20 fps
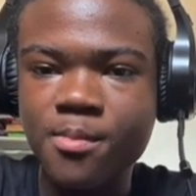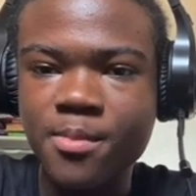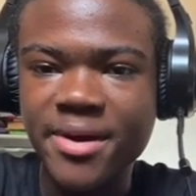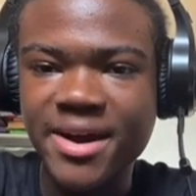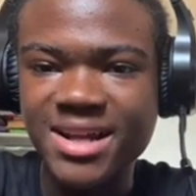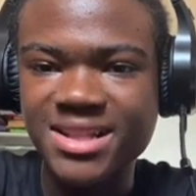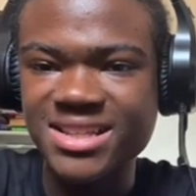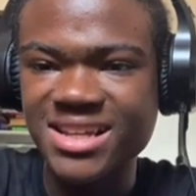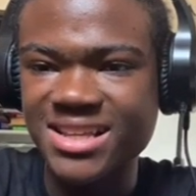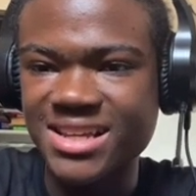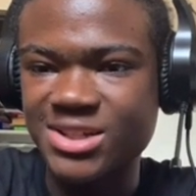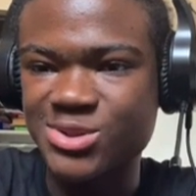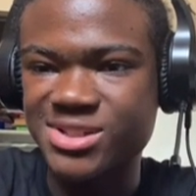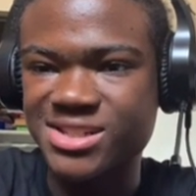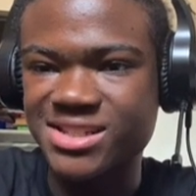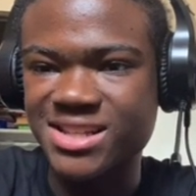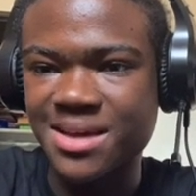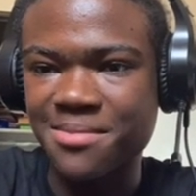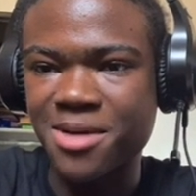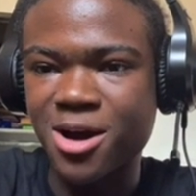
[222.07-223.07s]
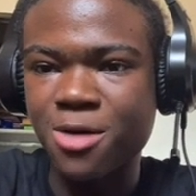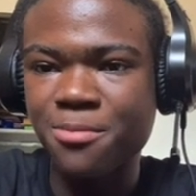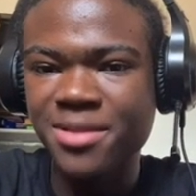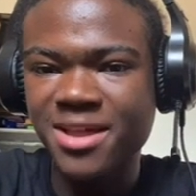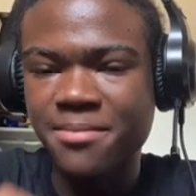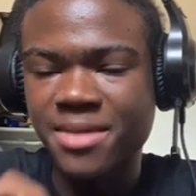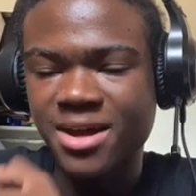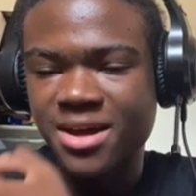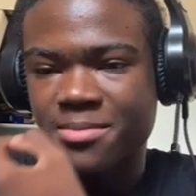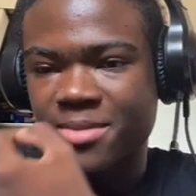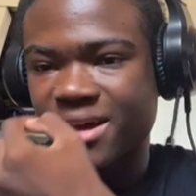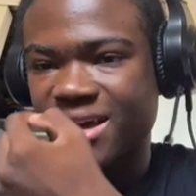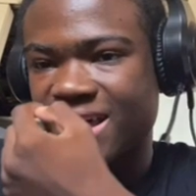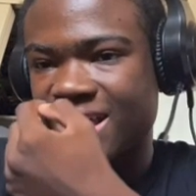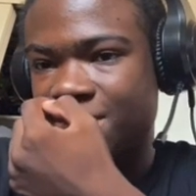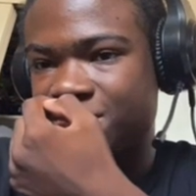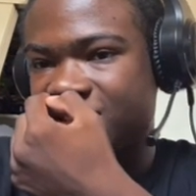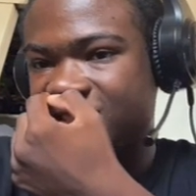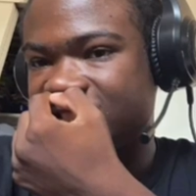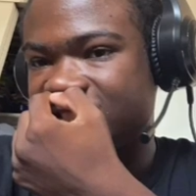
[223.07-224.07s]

I think that's his name. I don't play Mega Man games. I